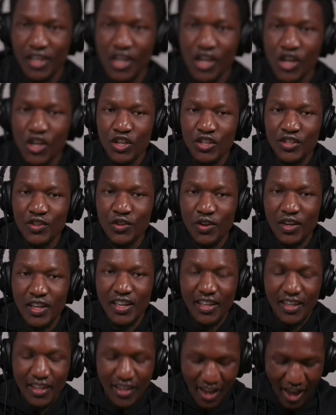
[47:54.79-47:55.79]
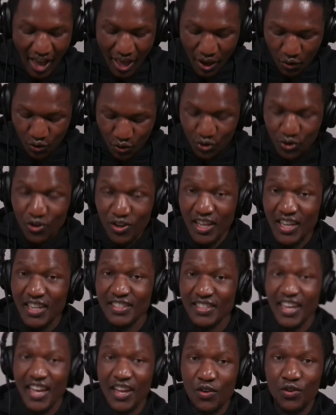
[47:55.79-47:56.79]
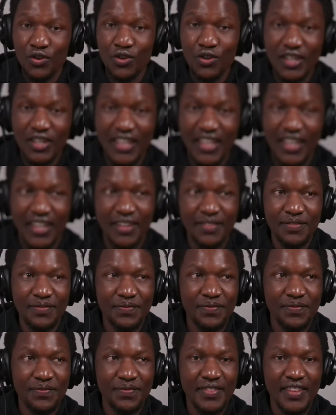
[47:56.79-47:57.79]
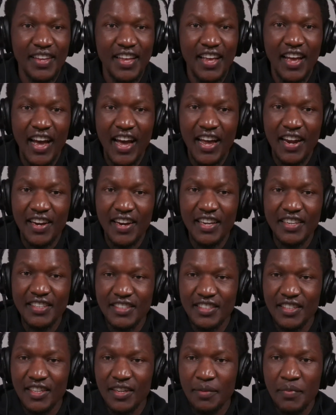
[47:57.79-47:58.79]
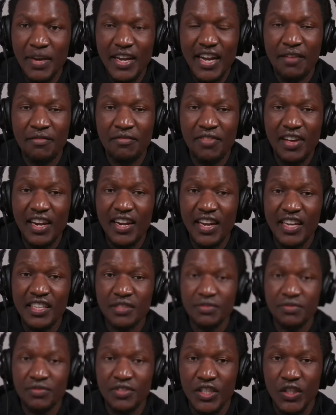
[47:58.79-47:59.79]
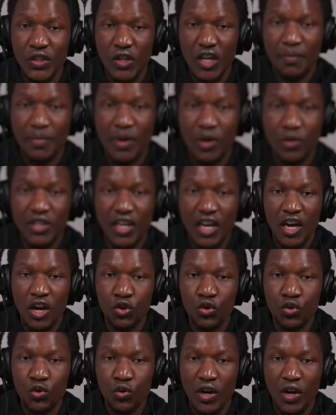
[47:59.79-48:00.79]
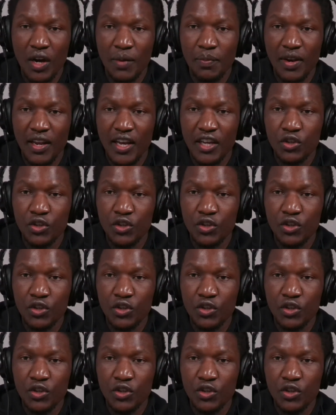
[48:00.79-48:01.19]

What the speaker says: So I could go there and make a very nice video about how to apply to